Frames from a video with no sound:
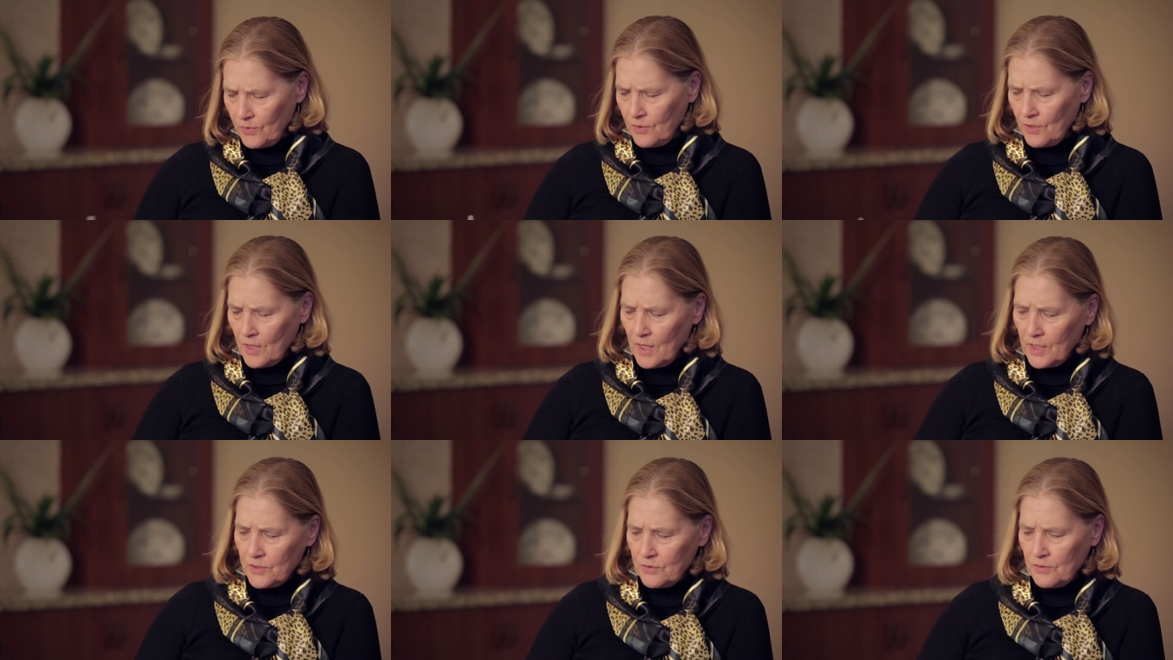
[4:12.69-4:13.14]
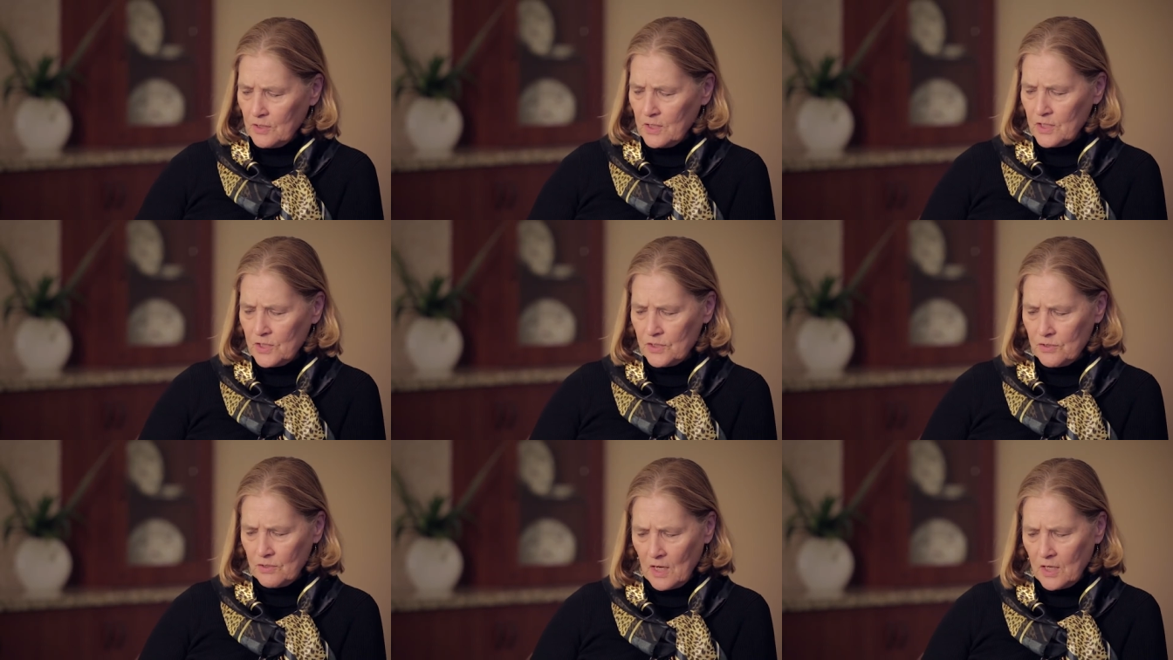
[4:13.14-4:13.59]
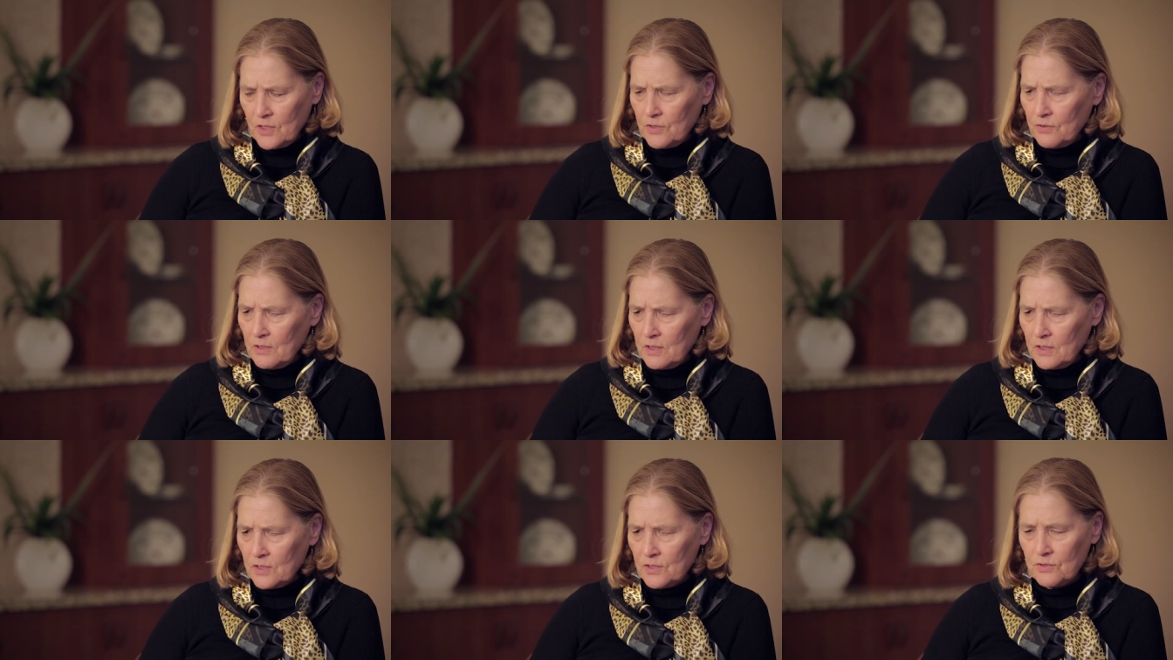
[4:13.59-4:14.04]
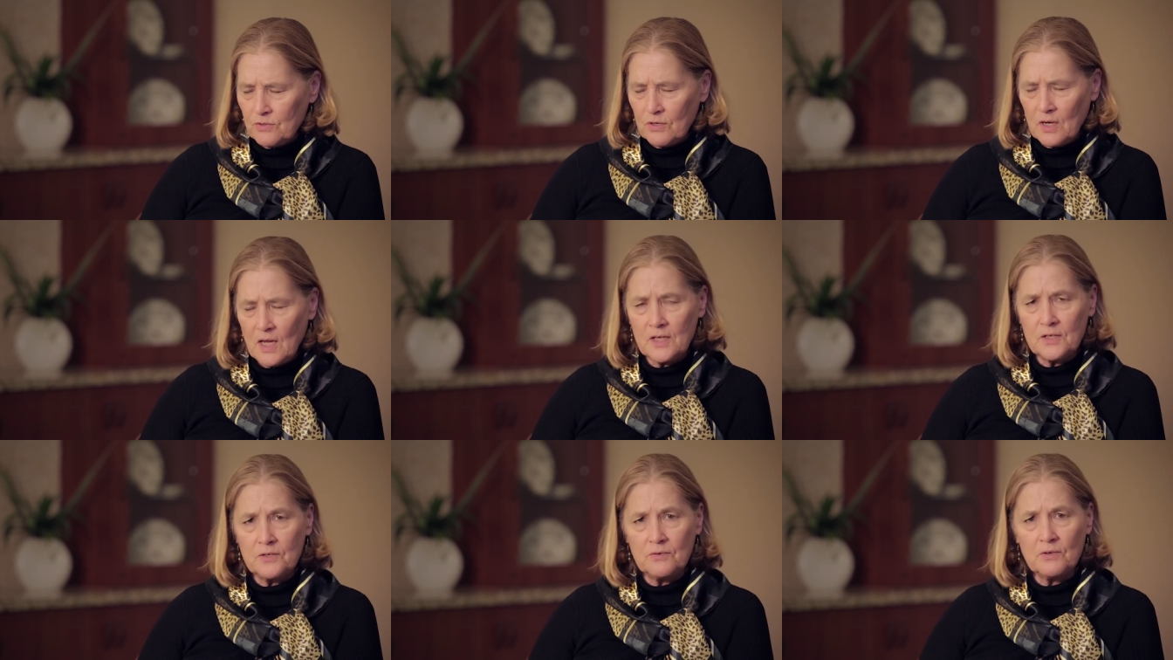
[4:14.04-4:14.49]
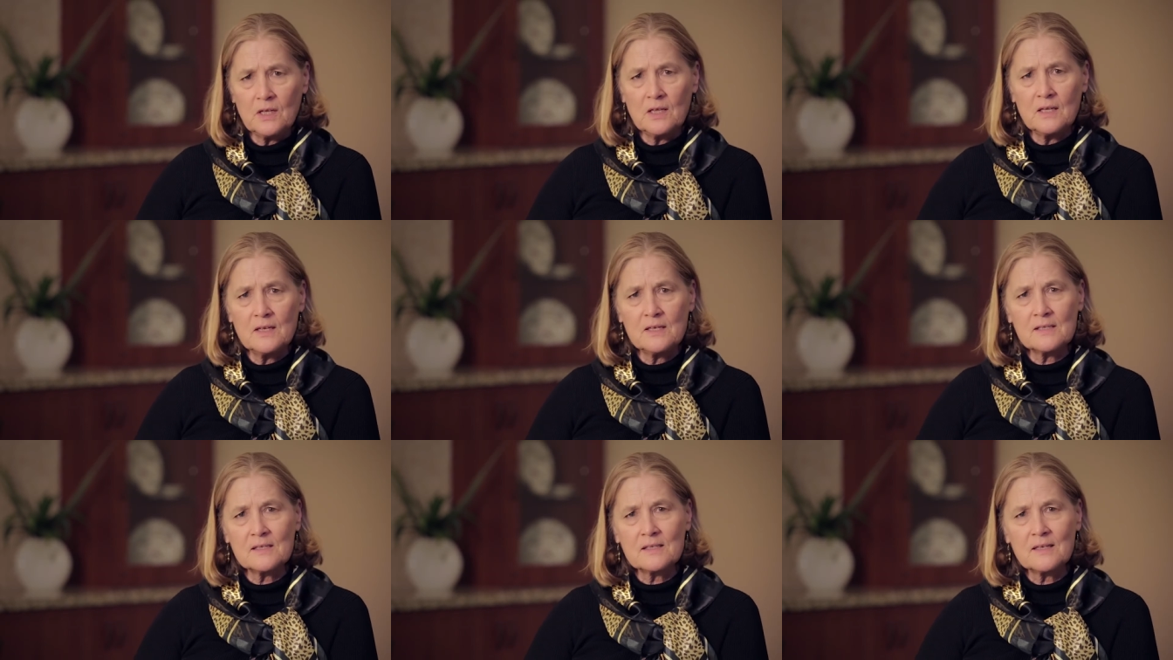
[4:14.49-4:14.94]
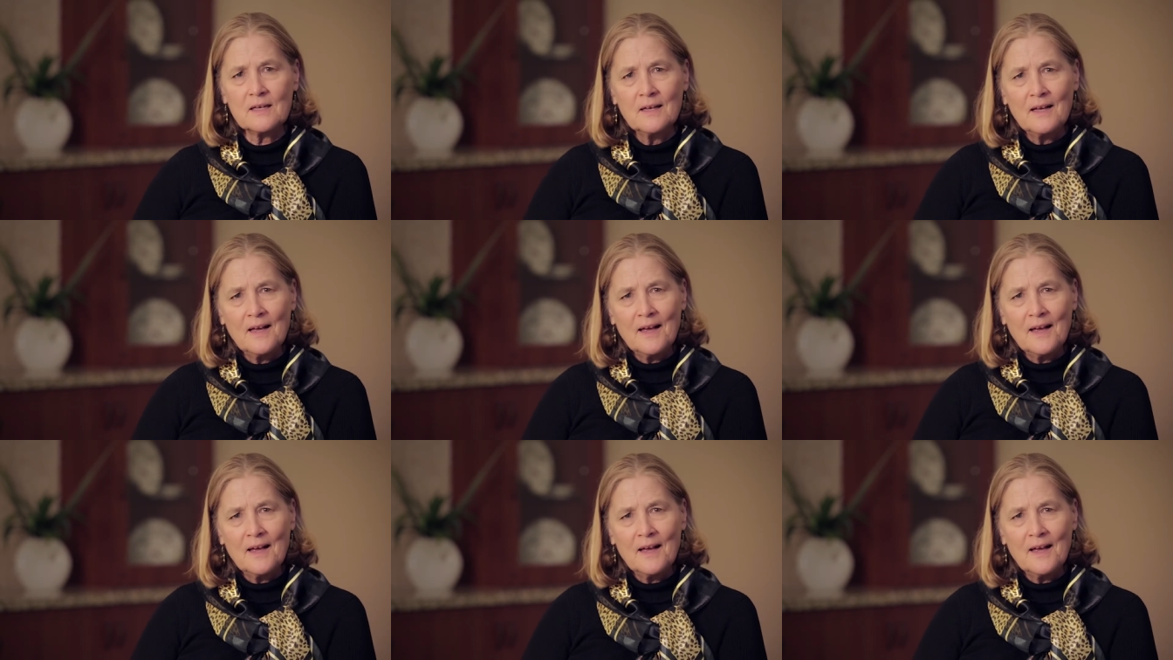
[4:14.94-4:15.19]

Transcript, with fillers: you're not doing this, you're not doing this, you're not doing this.